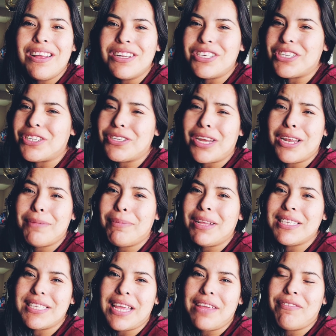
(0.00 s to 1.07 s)
just trying to be
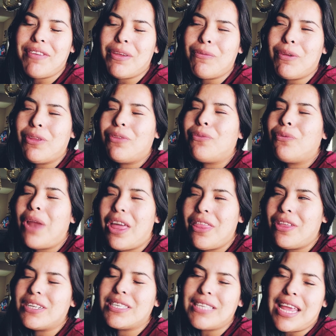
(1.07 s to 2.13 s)
safe and we'd
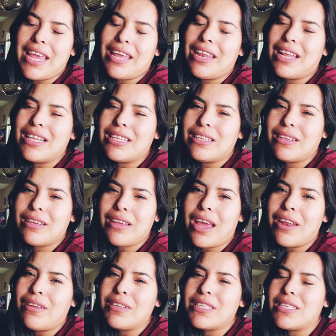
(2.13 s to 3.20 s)
rather stay in and
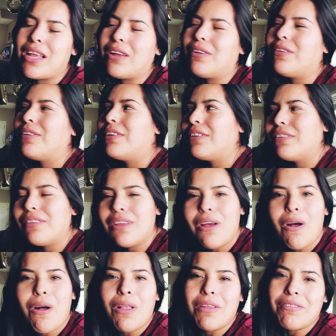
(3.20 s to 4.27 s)
cuddle, snuggle,
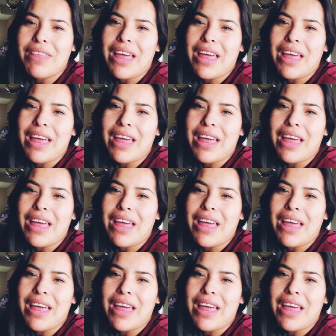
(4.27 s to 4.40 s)
all of